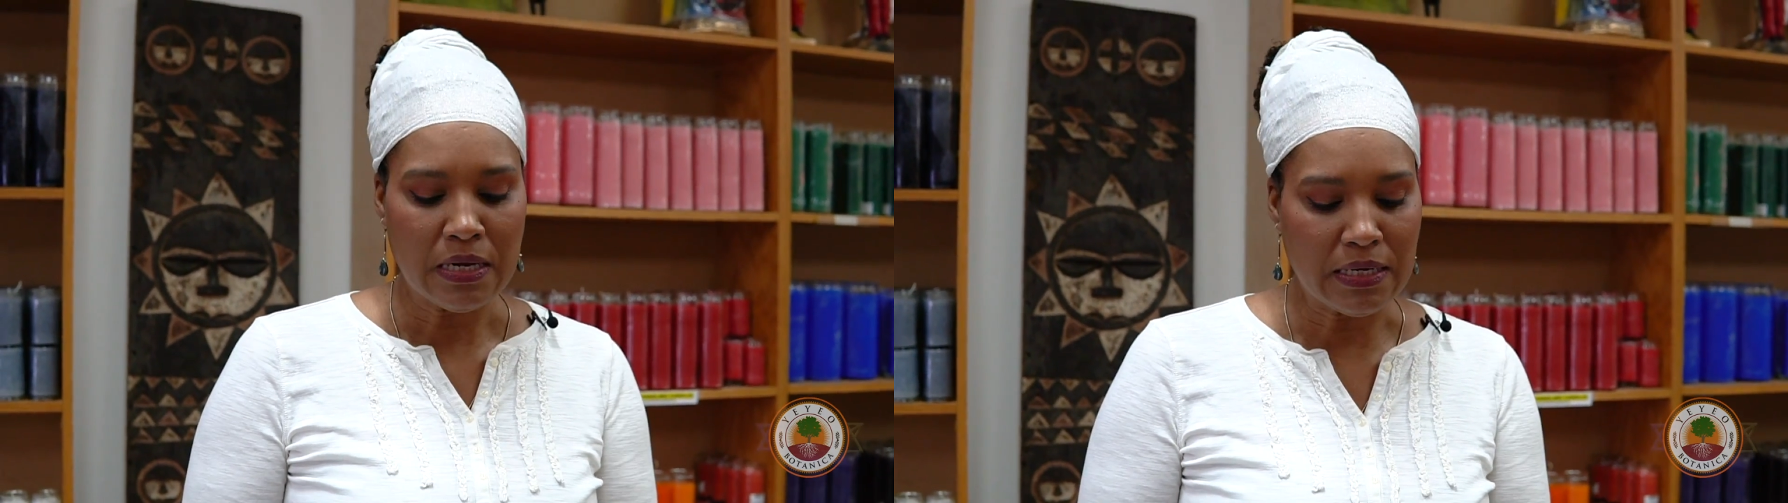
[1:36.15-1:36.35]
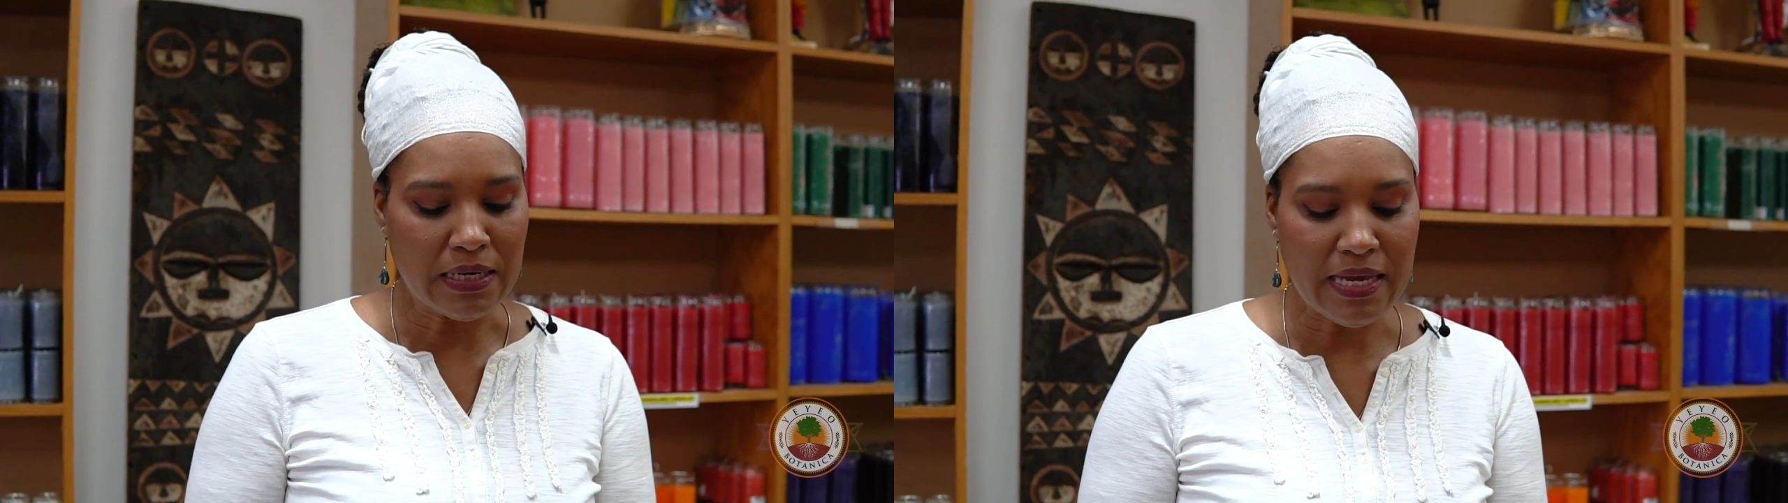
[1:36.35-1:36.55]

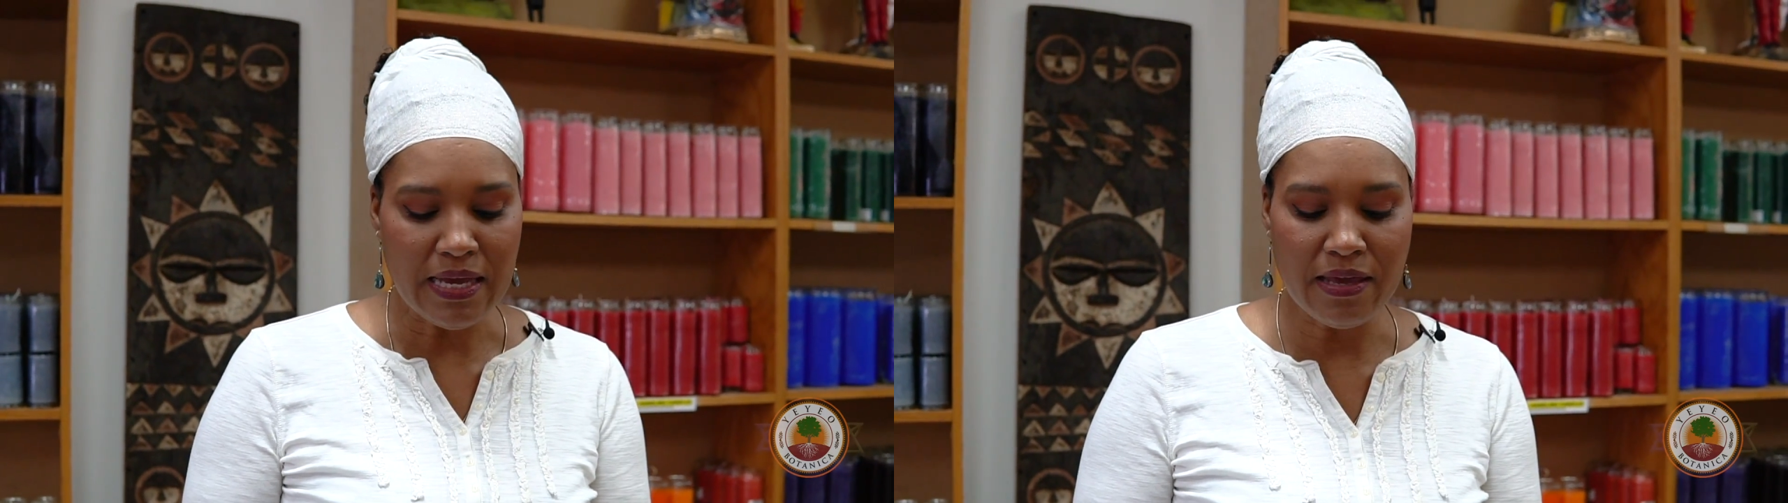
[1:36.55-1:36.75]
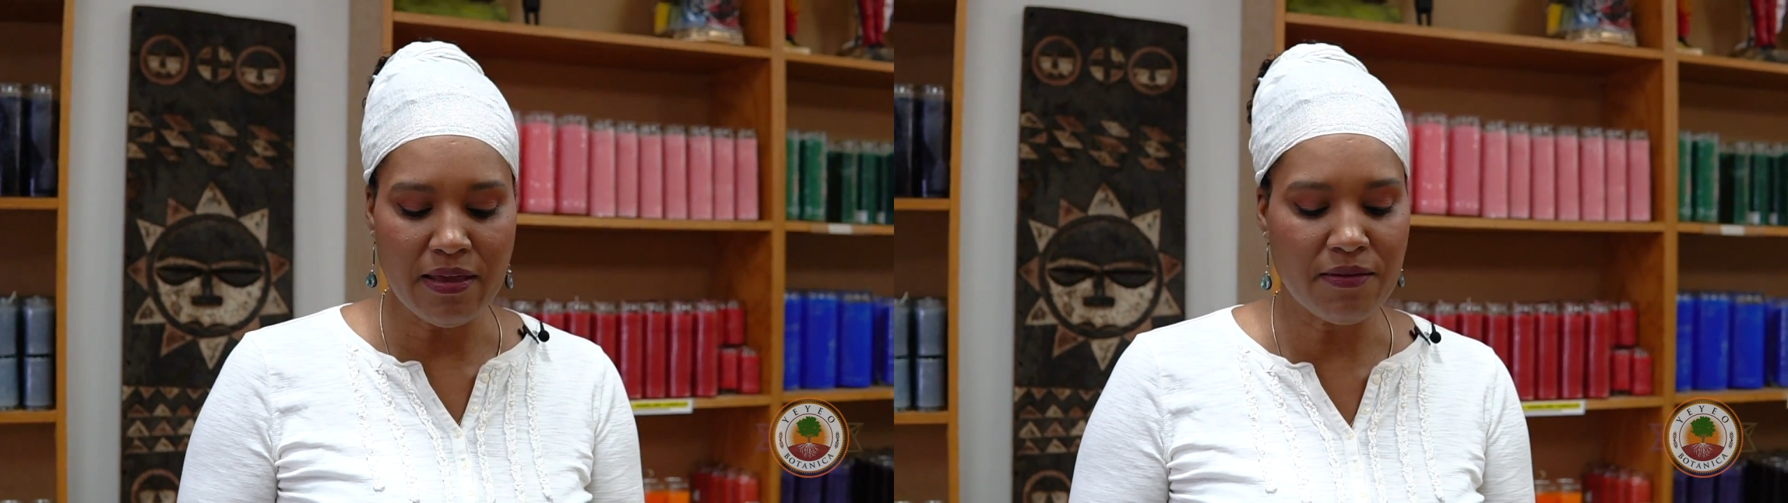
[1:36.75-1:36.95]

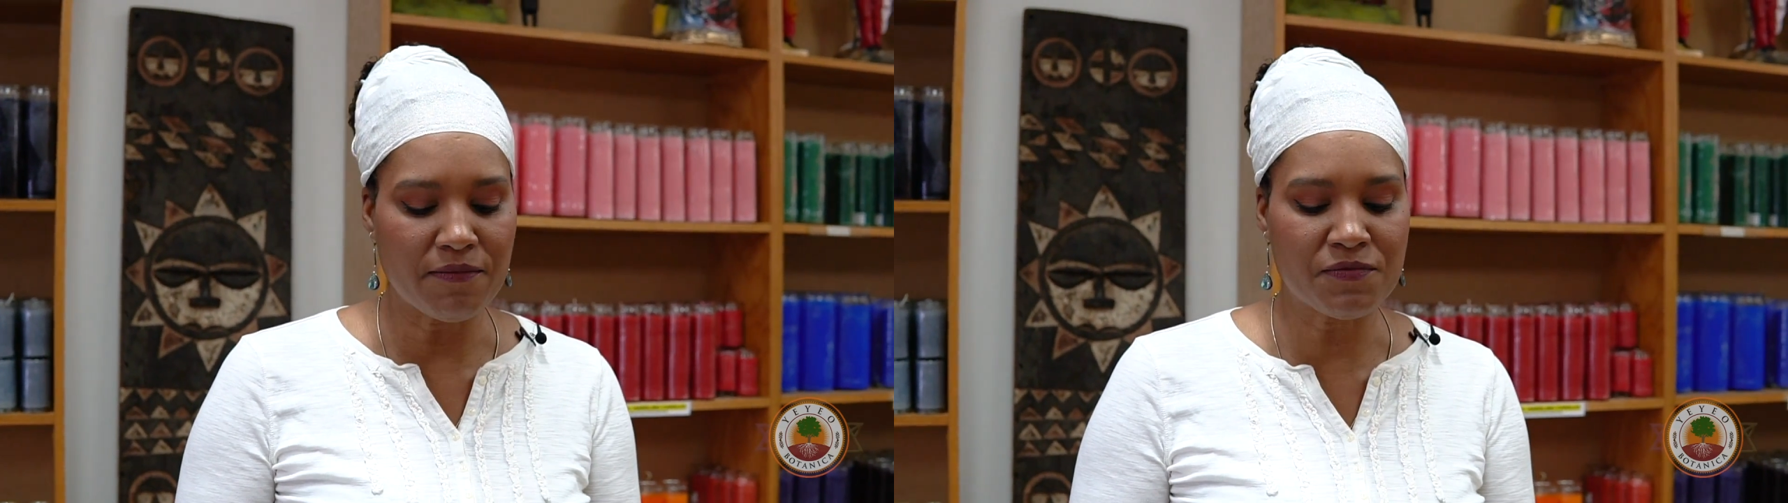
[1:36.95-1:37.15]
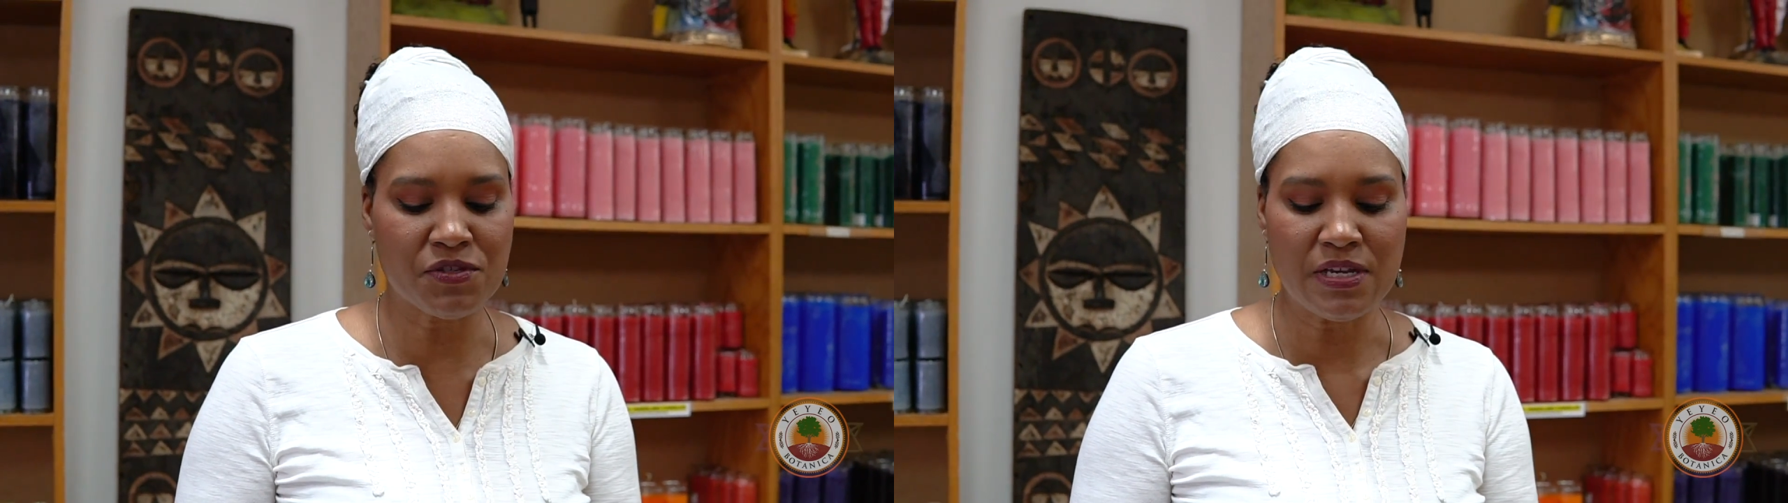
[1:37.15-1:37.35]

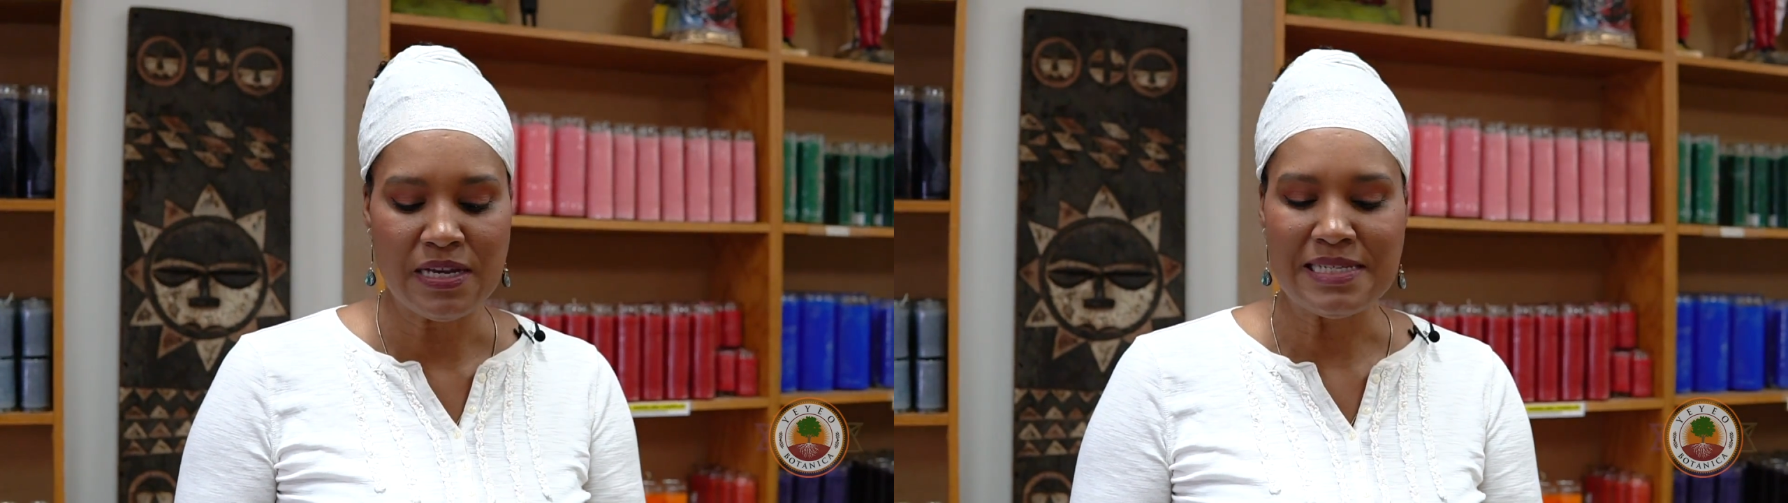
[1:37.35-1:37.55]
leaves,